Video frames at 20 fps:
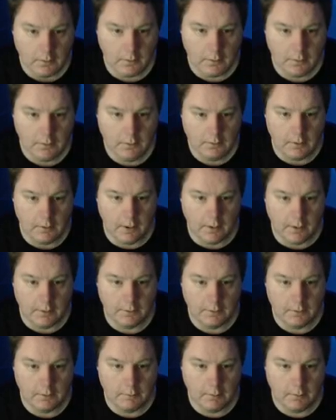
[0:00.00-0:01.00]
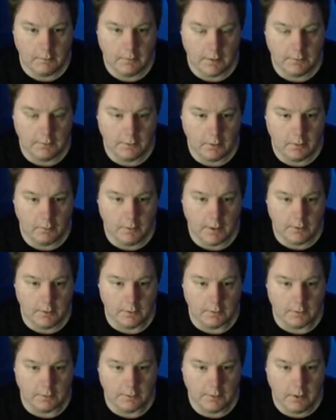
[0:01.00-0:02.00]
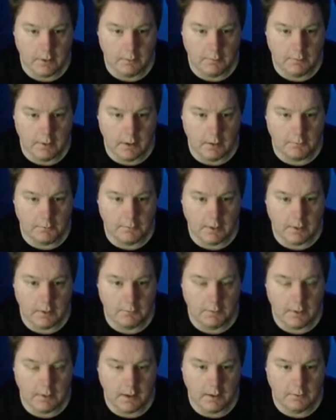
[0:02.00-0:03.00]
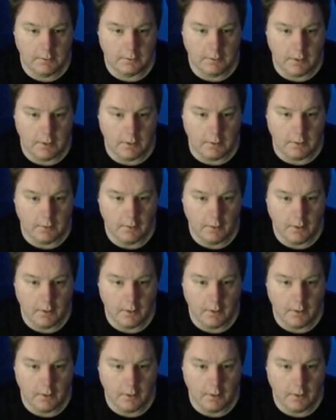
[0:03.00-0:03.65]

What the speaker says: Good day, this is Professor Will, CBMD PhD,